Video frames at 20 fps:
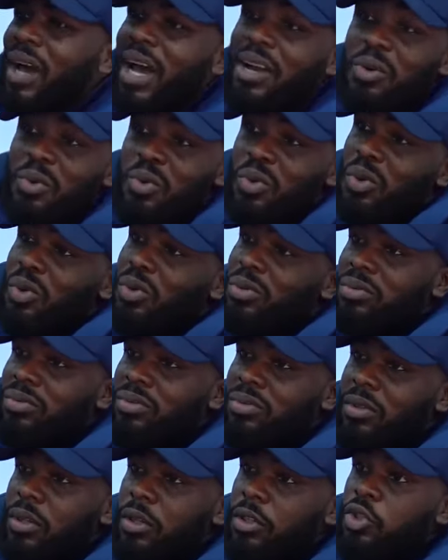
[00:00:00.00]
I don't know.
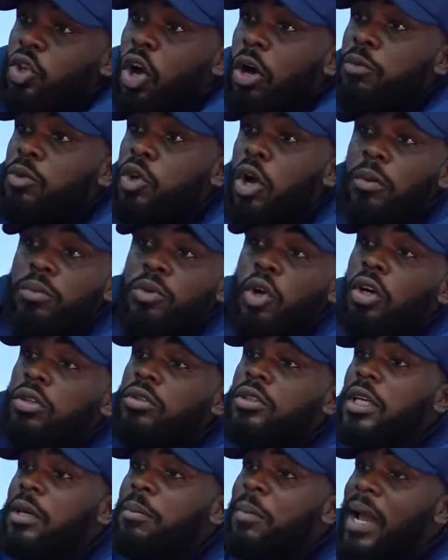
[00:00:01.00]
Yum yum
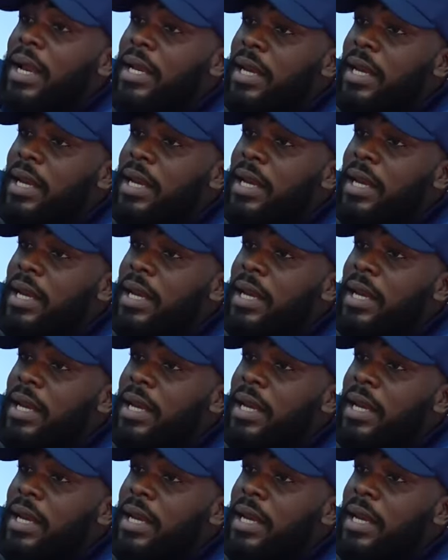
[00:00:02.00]
don't dey my